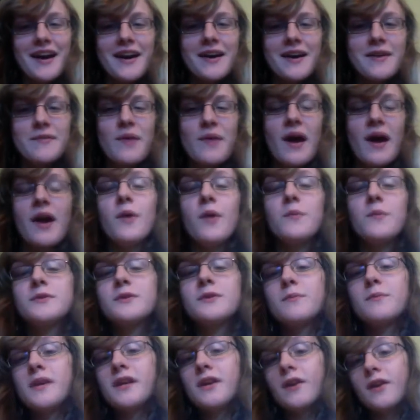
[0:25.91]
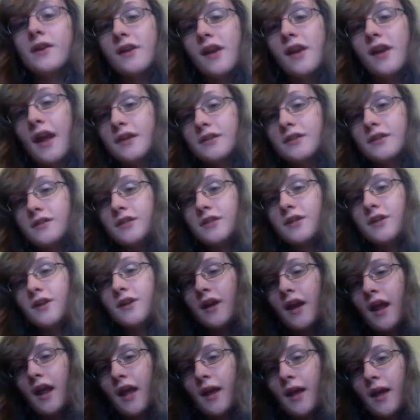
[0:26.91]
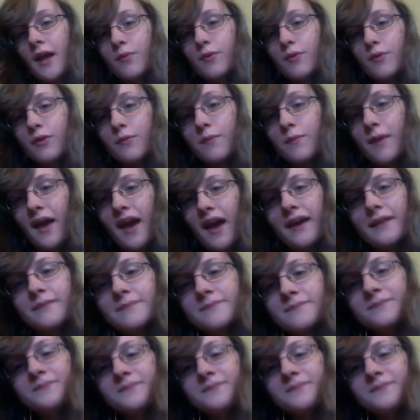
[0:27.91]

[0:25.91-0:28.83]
Um, I hope to meet her next year in April or May.